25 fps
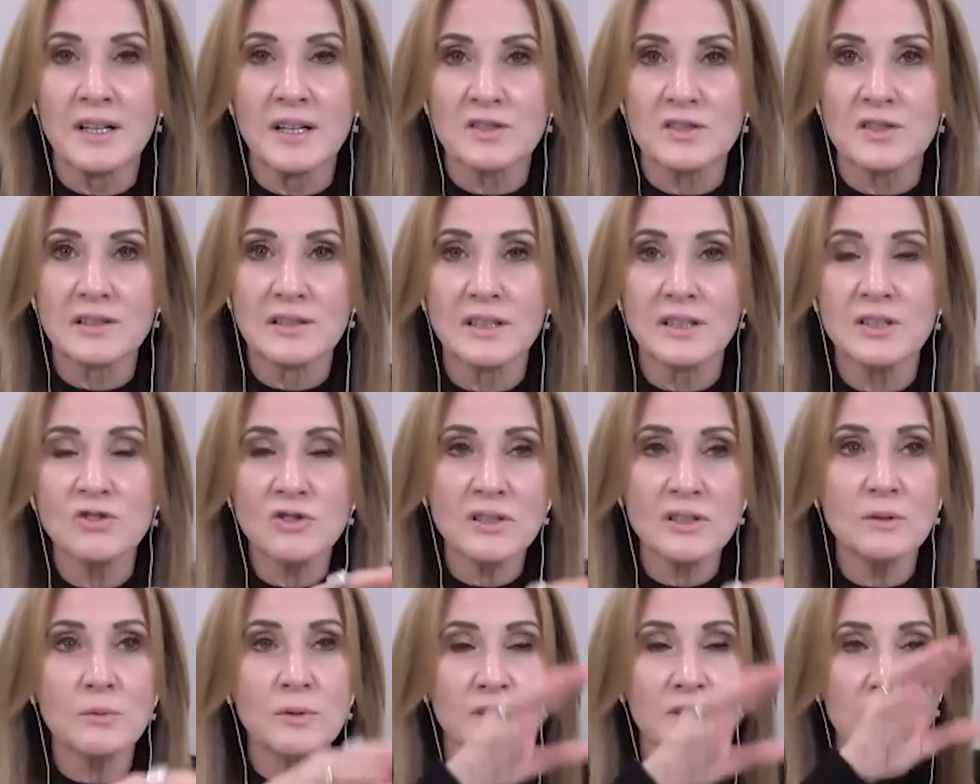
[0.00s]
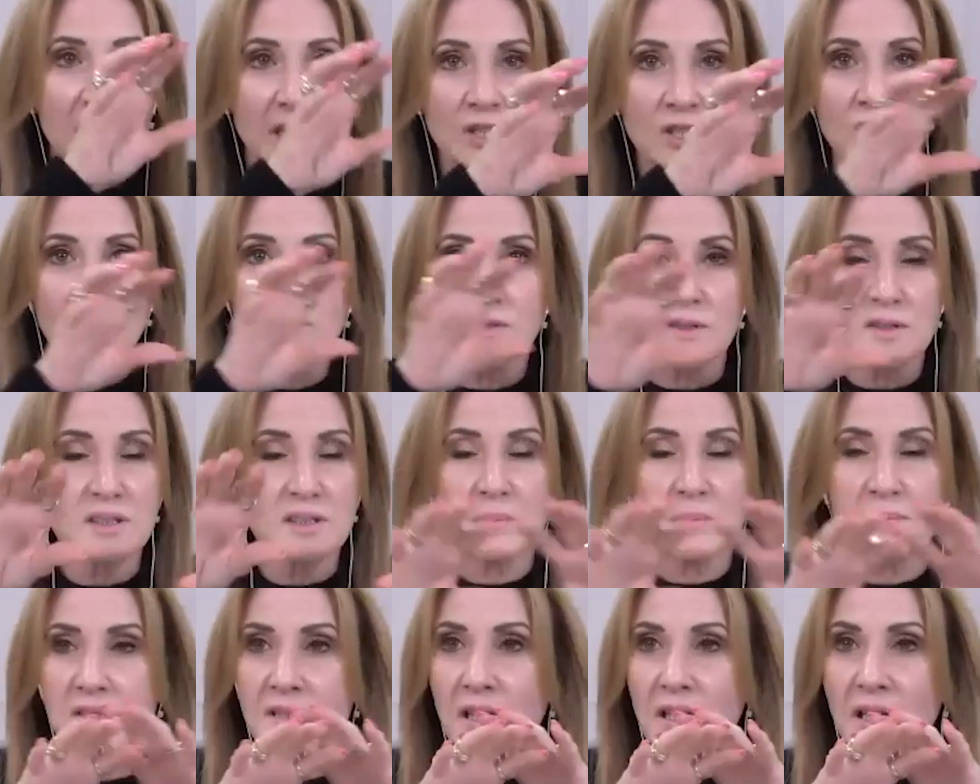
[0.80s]
So literally with each of the
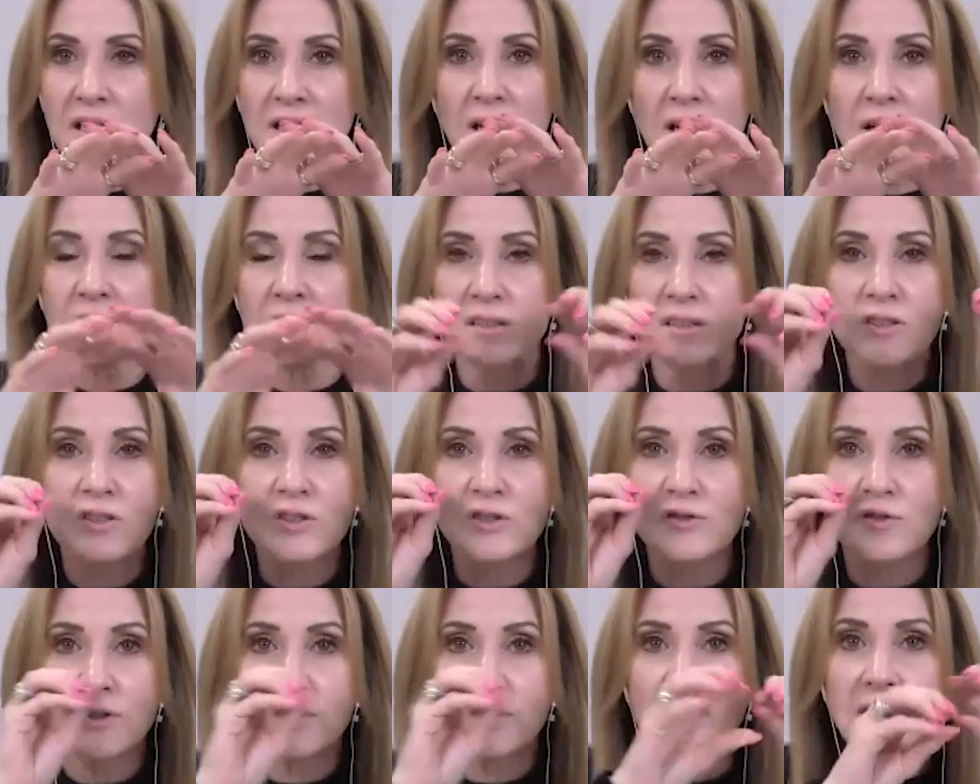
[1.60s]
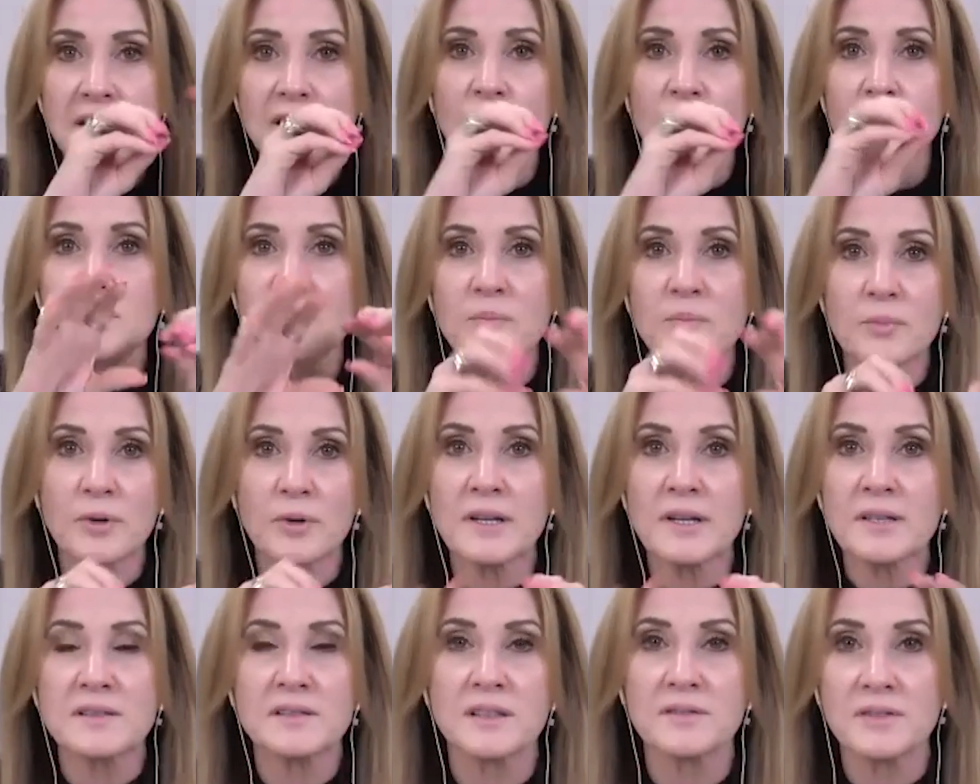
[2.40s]
steps, and, I, and I'll just throw in a little bit of
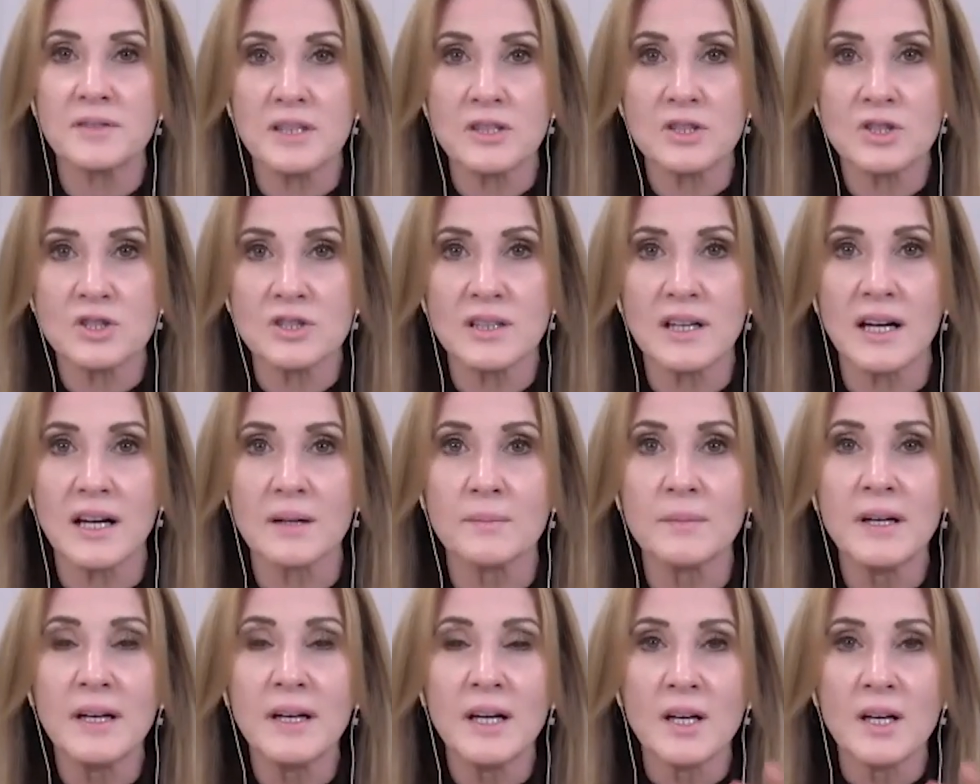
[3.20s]
brain stuff each time,